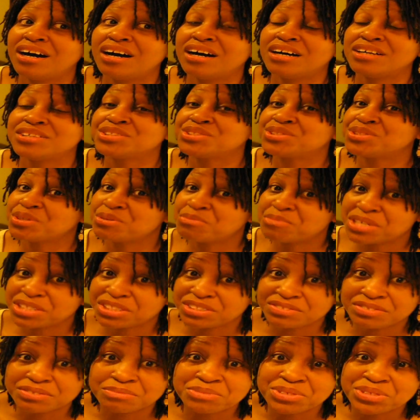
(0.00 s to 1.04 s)
so much
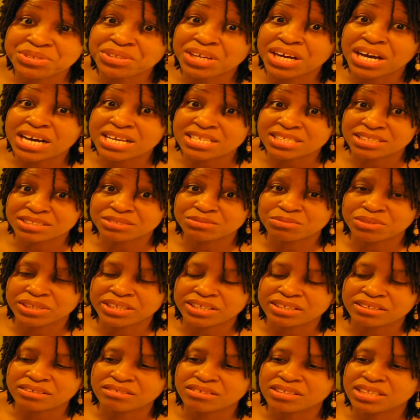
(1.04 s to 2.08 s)
from you guys as
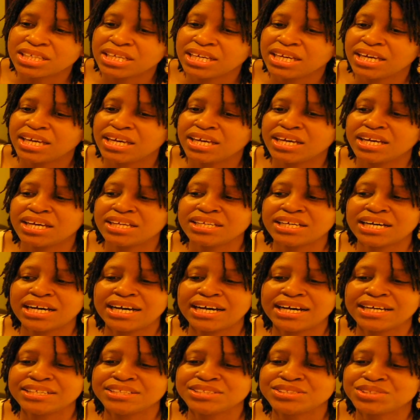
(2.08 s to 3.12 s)
well, and
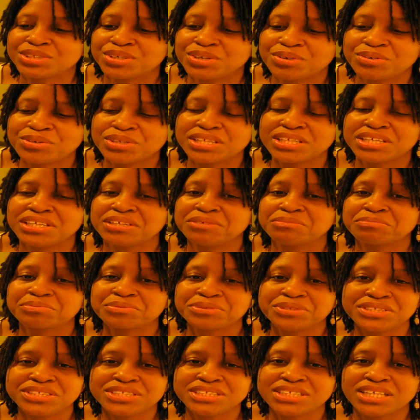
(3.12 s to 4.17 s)
I totally
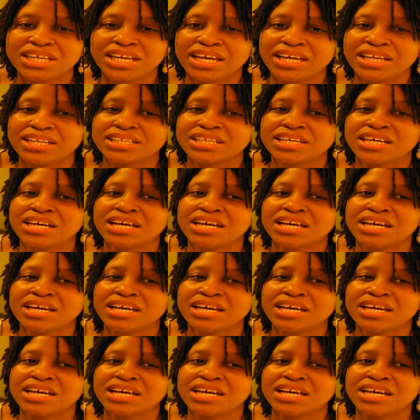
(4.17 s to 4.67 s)
appreciate